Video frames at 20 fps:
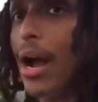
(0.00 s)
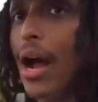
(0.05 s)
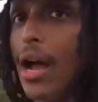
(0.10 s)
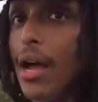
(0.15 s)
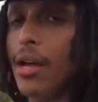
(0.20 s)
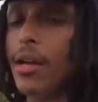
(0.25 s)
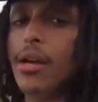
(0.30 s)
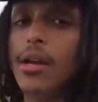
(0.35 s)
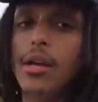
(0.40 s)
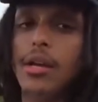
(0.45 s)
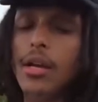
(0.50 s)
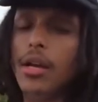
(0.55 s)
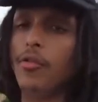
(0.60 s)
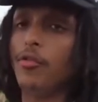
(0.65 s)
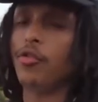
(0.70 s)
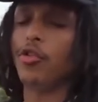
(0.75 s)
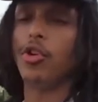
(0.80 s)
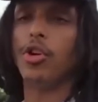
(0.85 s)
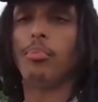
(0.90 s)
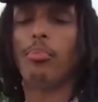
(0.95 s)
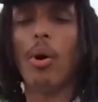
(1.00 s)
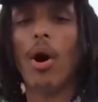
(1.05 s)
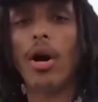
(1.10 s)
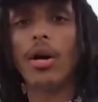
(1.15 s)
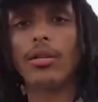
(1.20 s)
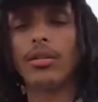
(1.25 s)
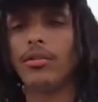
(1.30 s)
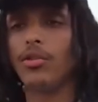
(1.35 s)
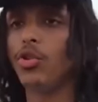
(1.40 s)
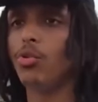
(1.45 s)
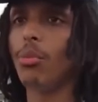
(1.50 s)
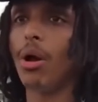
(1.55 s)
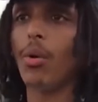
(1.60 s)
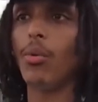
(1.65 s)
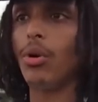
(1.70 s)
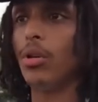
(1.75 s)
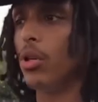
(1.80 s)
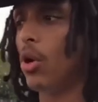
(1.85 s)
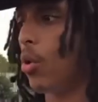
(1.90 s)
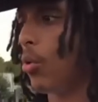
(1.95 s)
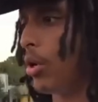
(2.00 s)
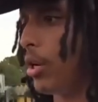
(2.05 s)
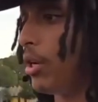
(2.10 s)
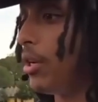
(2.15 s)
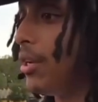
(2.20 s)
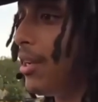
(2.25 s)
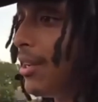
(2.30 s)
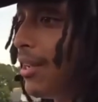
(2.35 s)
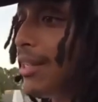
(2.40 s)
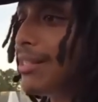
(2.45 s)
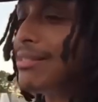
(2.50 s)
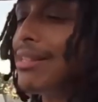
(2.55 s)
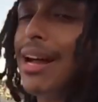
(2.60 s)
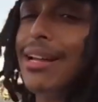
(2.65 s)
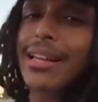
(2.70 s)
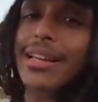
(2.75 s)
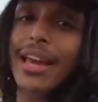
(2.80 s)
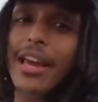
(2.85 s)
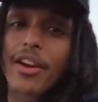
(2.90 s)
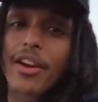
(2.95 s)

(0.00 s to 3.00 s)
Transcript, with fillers: high. If you're parked, you might want to lower it. It's not like